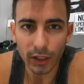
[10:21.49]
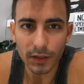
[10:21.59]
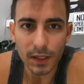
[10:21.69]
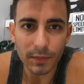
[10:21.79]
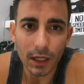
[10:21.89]
And
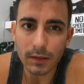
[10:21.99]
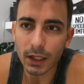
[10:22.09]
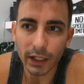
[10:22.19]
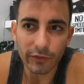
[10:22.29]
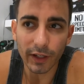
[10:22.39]
sometimes
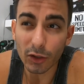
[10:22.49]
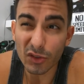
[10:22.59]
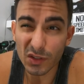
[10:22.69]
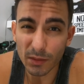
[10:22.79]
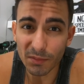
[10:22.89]
like if I go
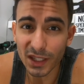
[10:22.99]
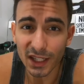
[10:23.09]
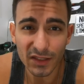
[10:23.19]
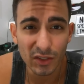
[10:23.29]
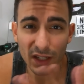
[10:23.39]
to a meet,
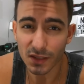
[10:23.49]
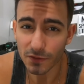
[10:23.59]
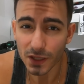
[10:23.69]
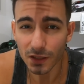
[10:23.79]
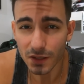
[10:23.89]
as you guys have
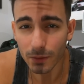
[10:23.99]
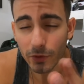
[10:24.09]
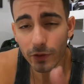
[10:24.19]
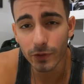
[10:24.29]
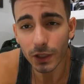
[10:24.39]
seen in some
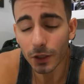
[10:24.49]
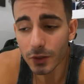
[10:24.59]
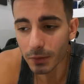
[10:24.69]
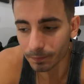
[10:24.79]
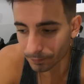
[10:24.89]
of the videos,